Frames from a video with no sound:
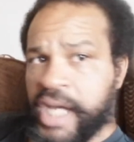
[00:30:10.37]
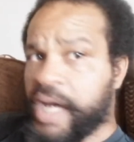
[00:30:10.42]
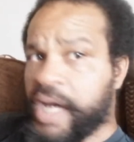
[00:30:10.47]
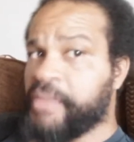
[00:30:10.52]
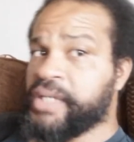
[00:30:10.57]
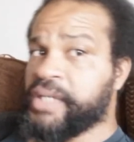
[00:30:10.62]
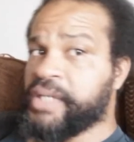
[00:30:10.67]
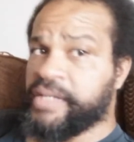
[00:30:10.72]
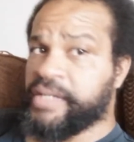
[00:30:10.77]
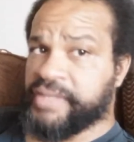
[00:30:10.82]
I
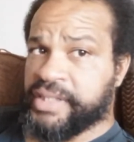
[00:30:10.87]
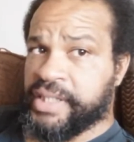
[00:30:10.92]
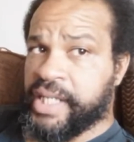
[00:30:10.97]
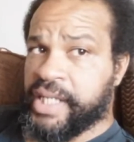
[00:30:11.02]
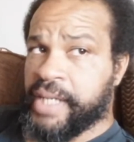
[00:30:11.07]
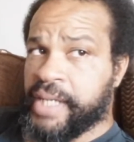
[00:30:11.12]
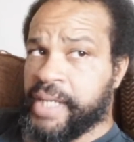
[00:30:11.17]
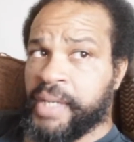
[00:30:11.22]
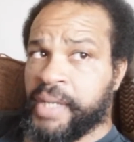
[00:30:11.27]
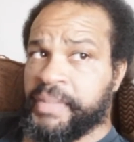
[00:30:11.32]
would love to see
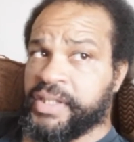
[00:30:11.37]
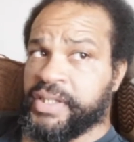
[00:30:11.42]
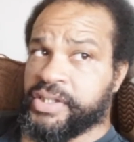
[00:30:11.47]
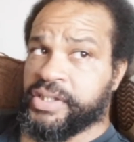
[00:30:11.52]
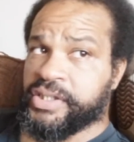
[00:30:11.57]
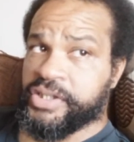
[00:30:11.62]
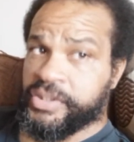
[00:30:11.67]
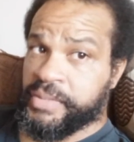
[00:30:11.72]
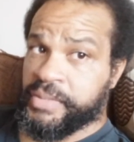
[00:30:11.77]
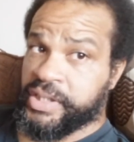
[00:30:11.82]
that. I mean,
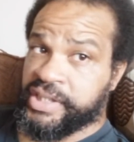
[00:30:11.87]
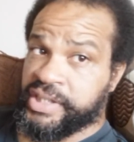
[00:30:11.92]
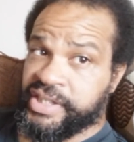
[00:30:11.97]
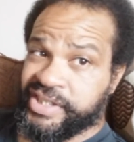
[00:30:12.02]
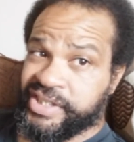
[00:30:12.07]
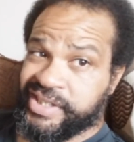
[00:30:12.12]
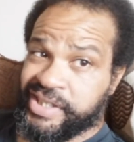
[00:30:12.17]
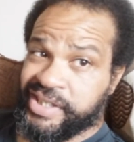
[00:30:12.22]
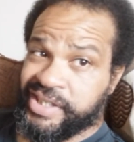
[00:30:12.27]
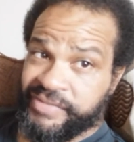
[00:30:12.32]
Sergio
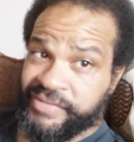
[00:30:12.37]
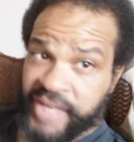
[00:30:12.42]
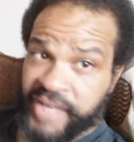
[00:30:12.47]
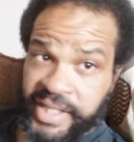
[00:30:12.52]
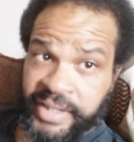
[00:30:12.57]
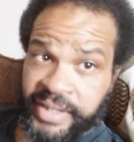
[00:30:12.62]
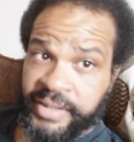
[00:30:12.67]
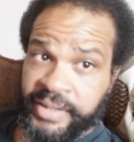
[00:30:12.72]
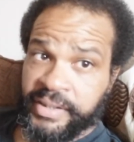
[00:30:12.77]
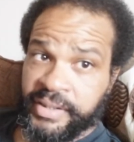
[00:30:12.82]
Martinez is still
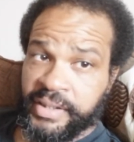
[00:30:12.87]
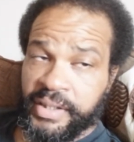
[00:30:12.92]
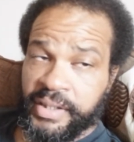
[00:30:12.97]
fighting,